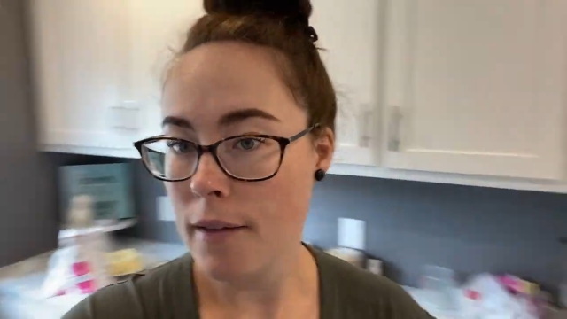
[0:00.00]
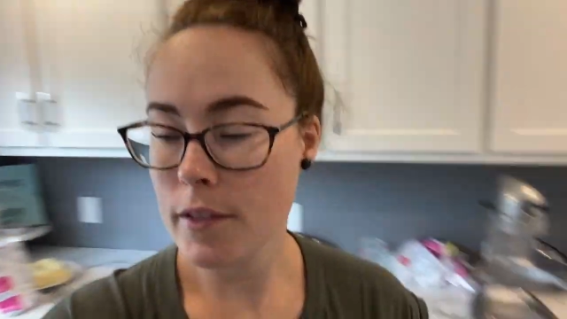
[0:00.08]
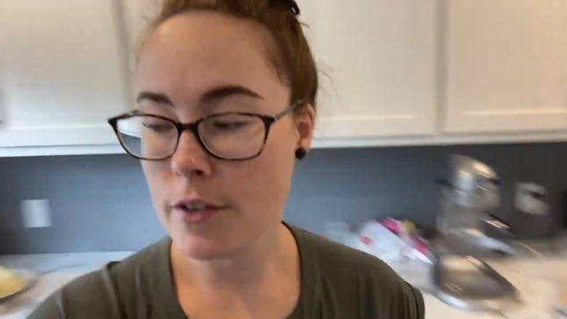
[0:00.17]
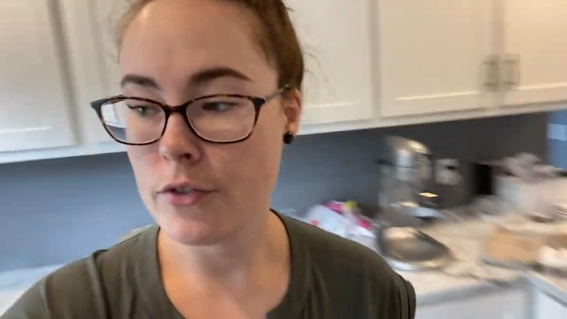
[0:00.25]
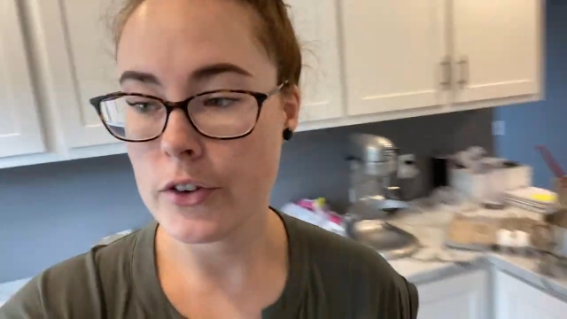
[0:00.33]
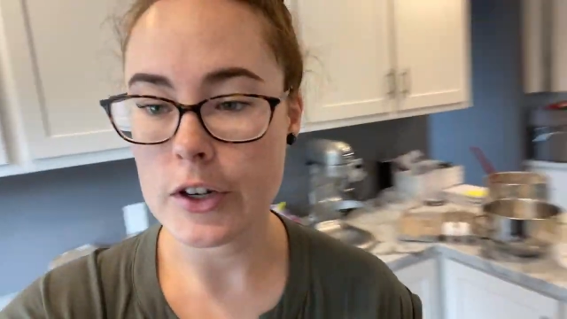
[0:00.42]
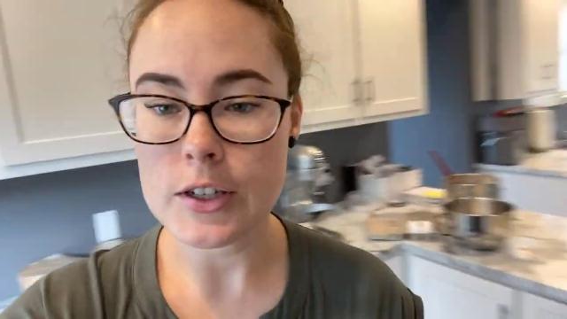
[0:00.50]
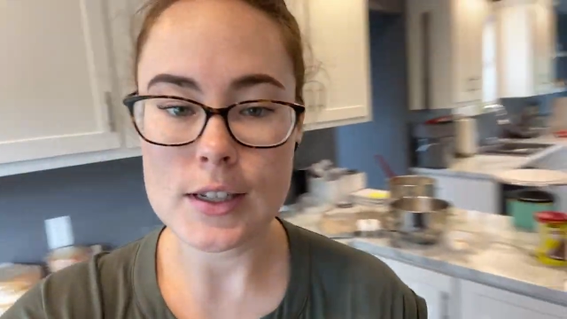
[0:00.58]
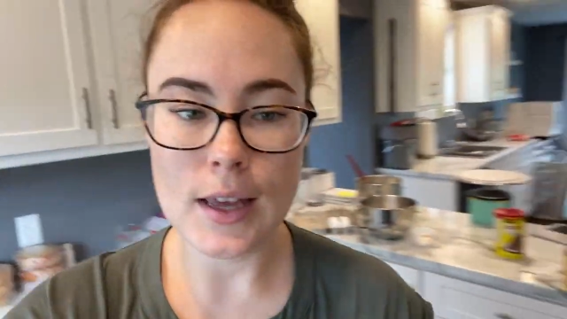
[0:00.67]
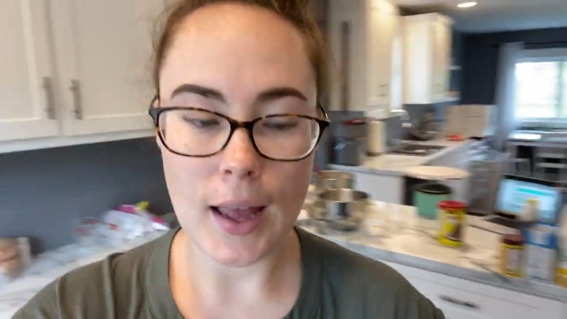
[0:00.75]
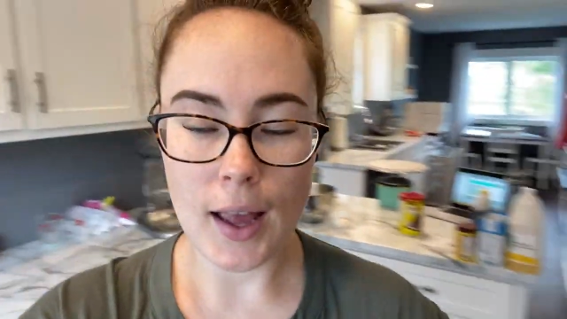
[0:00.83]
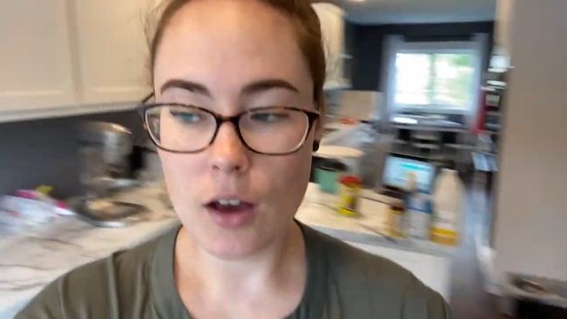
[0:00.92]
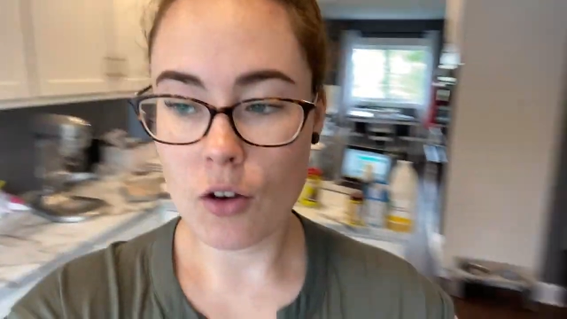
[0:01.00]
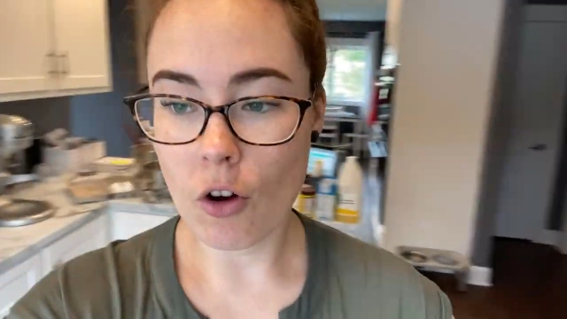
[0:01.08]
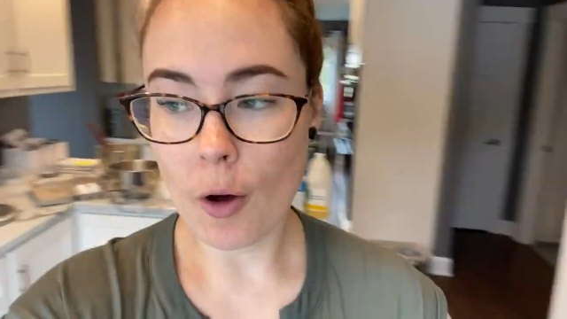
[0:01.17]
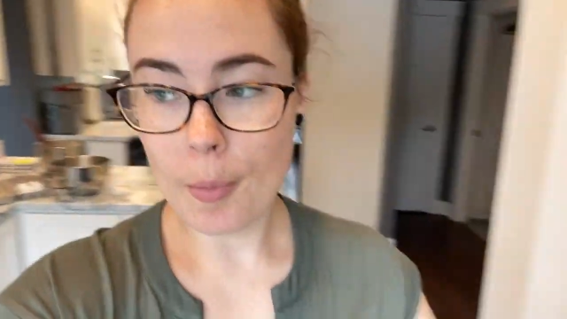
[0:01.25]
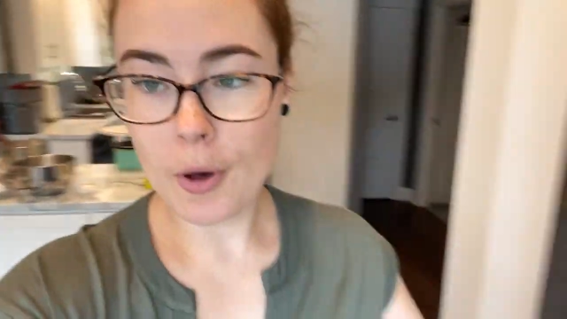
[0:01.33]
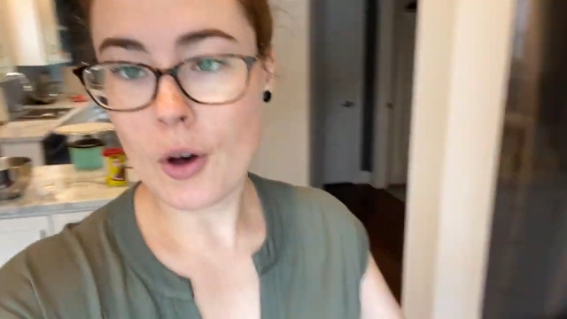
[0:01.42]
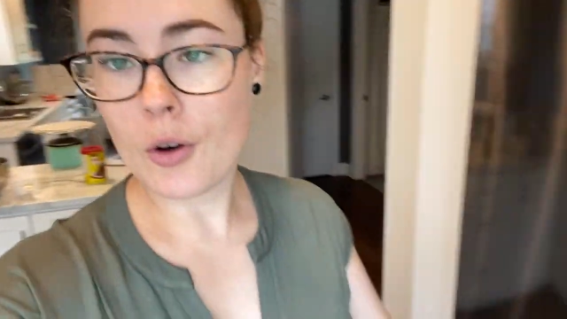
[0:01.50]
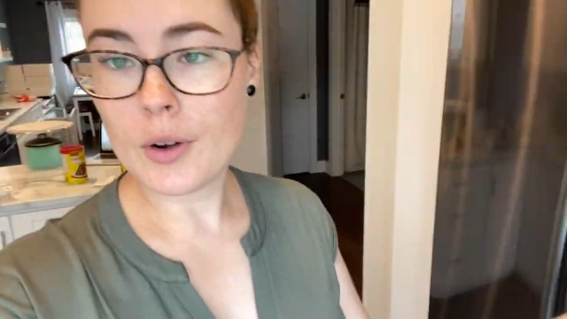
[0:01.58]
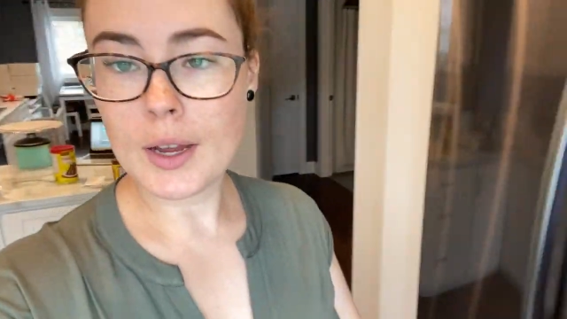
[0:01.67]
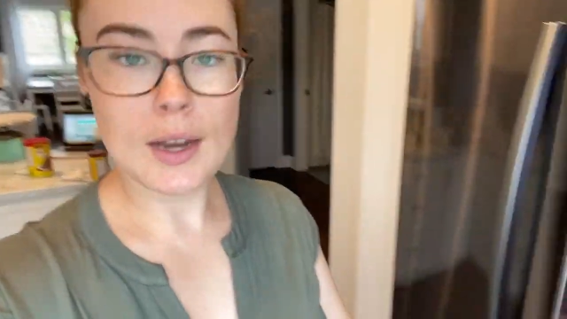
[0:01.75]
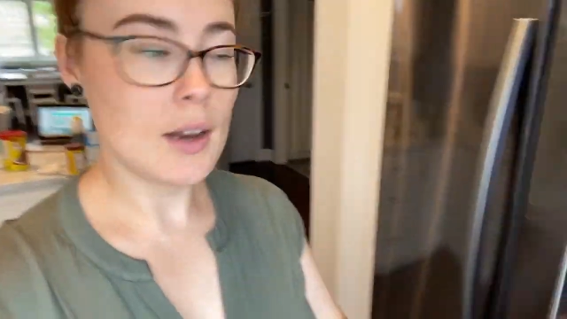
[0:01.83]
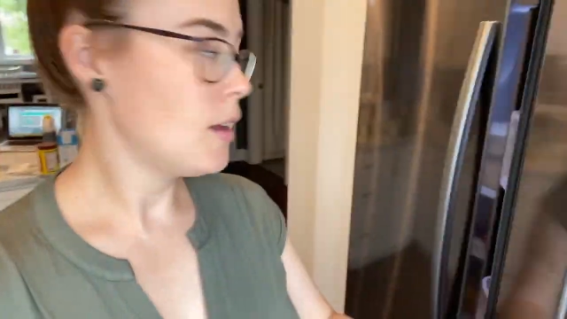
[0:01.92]
the first cake crumb
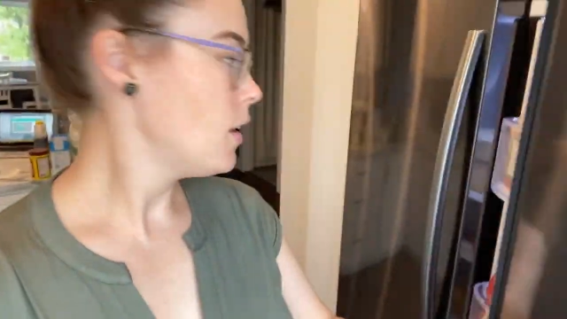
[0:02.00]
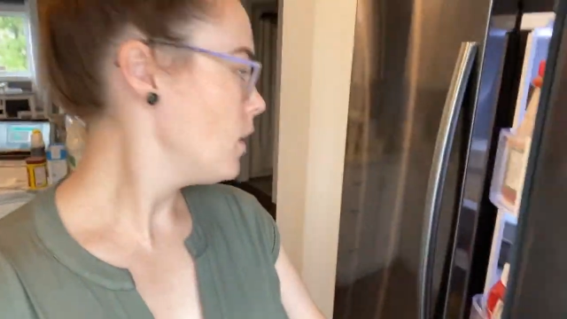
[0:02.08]
coated